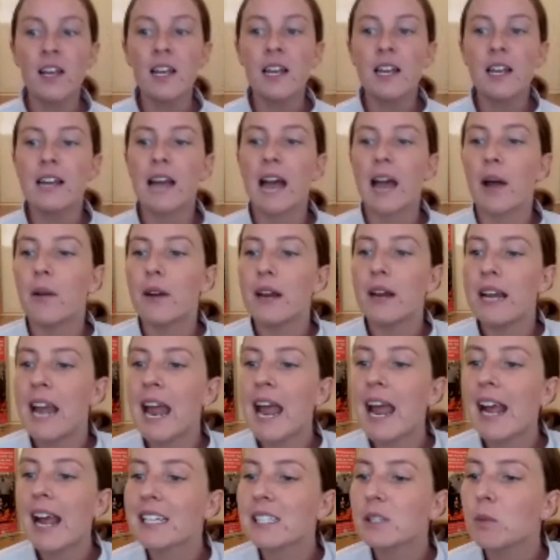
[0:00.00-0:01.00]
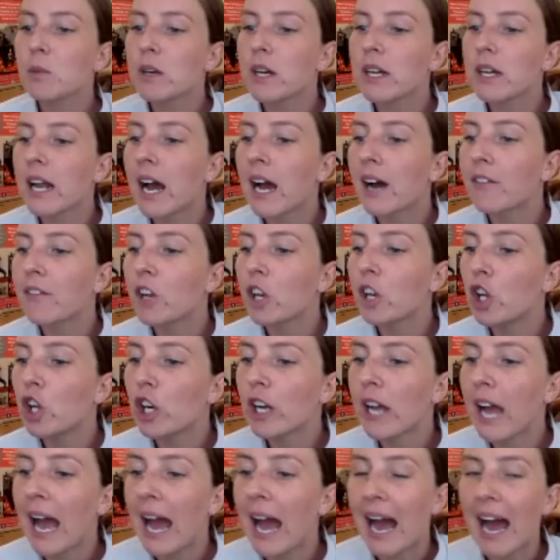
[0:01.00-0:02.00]
Now, next we're going to have a
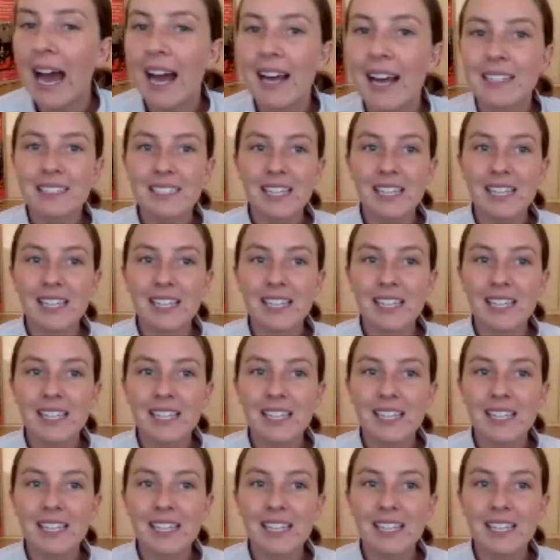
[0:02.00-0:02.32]
look at